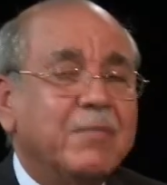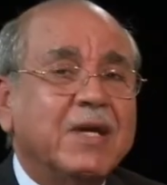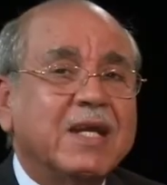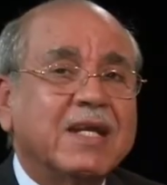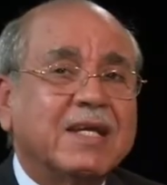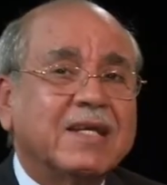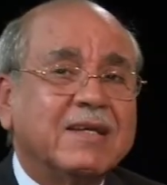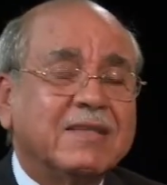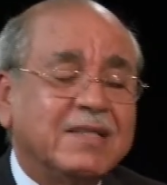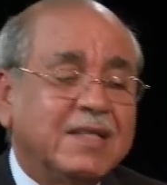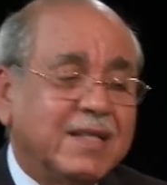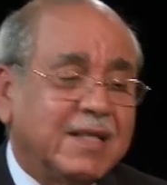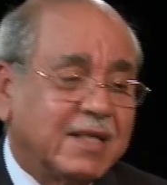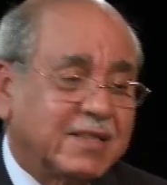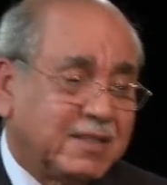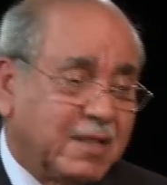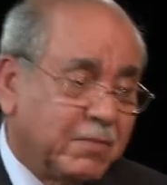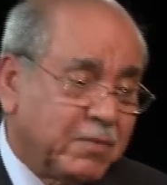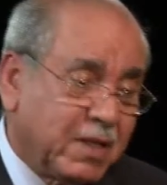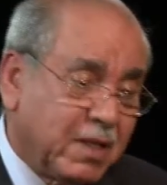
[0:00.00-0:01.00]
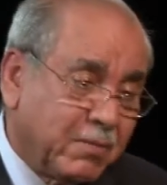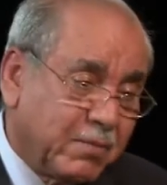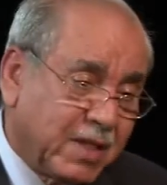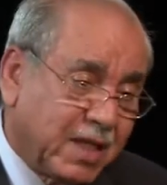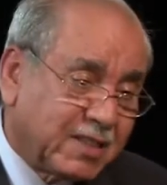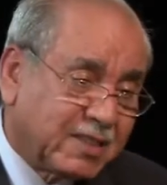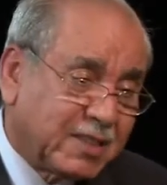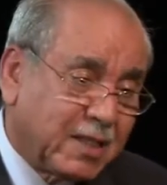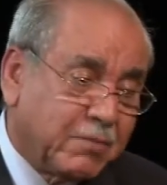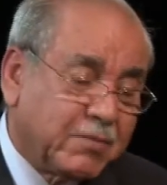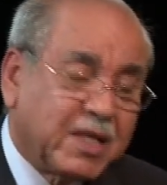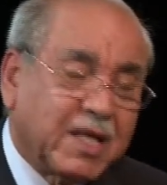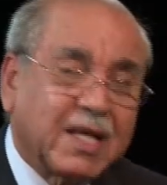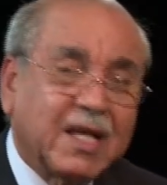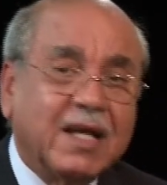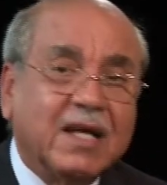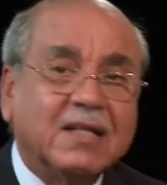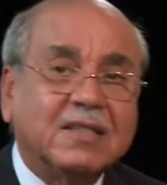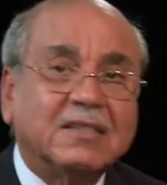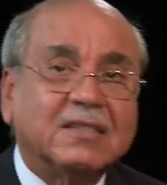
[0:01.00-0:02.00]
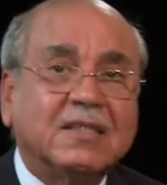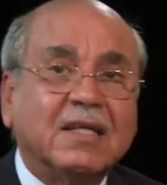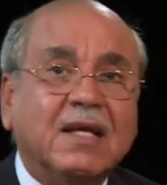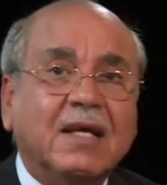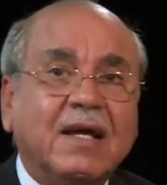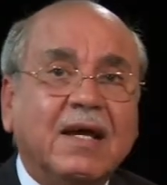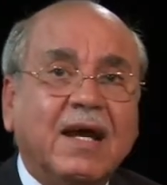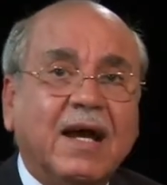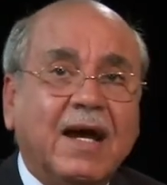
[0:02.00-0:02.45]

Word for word: Americans didn't accept did them. Not. That's something else. Yeah.